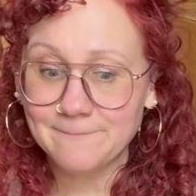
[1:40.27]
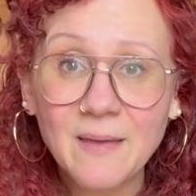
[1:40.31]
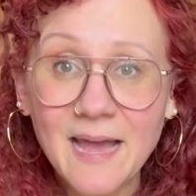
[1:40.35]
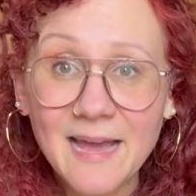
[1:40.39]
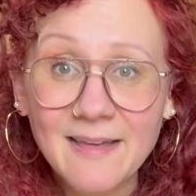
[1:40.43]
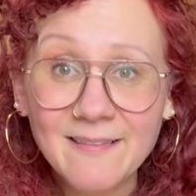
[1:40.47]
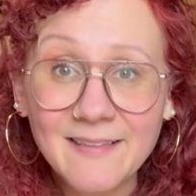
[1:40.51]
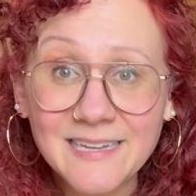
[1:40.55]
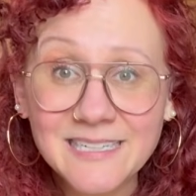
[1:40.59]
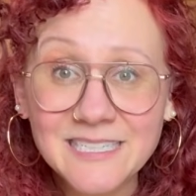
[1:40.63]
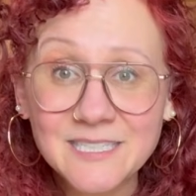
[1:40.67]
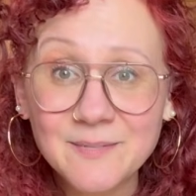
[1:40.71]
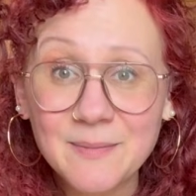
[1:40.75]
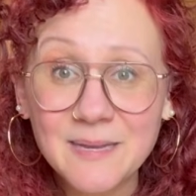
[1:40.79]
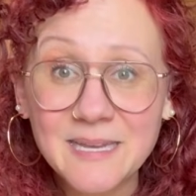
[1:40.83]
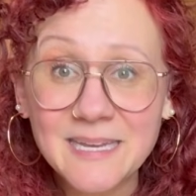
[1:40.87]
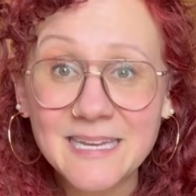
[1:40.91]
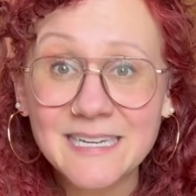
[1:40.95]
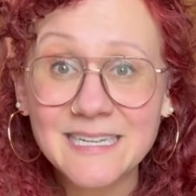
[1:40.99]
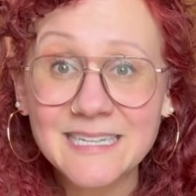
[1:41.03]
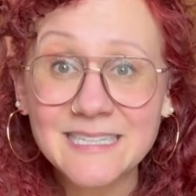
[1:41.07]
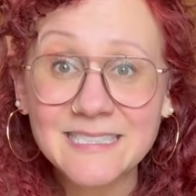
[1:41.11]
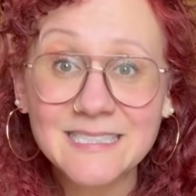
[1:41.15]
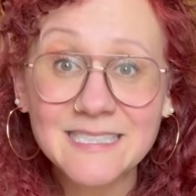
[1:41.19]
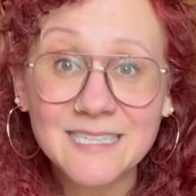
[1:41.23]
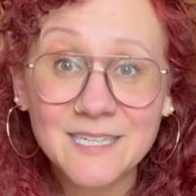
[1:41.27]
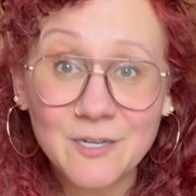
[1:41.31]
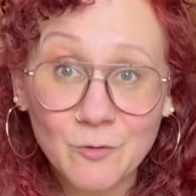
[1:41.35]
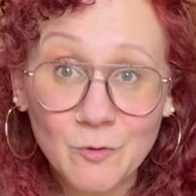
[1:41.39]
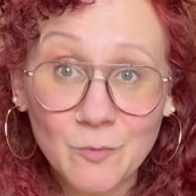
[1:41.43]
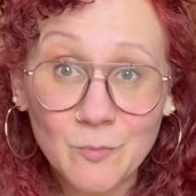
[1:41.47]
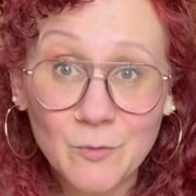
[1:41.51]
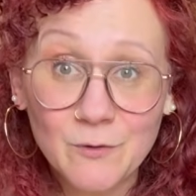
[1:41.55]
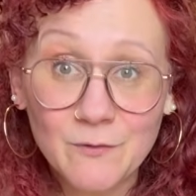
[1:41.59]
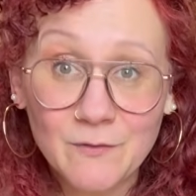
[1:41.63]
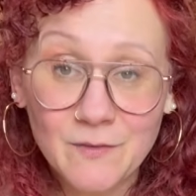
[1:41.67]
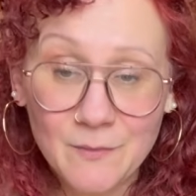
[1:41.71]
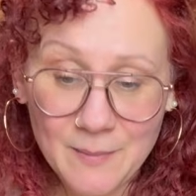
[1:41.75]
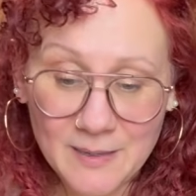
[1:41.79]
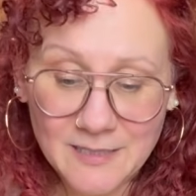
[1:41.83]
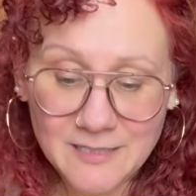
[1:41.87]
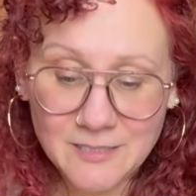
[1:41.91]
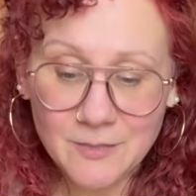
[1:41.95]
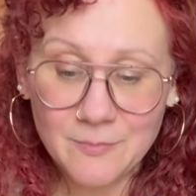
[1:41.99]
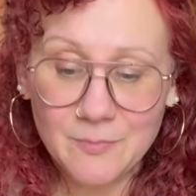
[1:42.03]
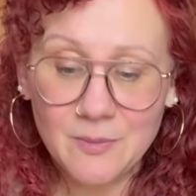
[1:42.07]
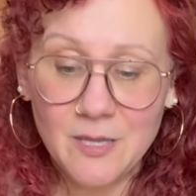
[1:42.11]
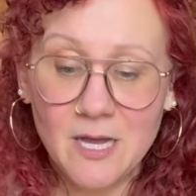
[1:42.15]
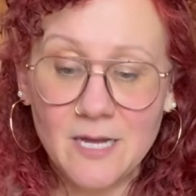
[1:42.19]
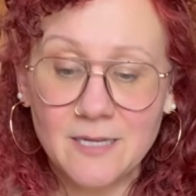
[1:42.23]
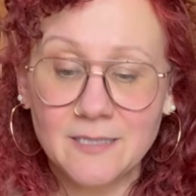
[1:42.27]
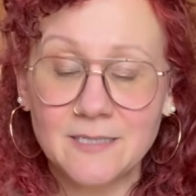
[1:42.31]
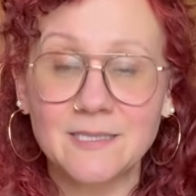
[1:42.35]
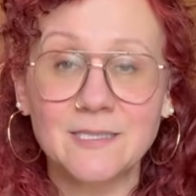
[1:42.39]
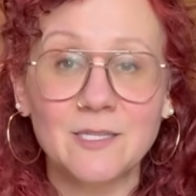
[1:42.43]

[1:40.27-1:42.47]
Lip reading: I like to make it easy to remove the mental blocks.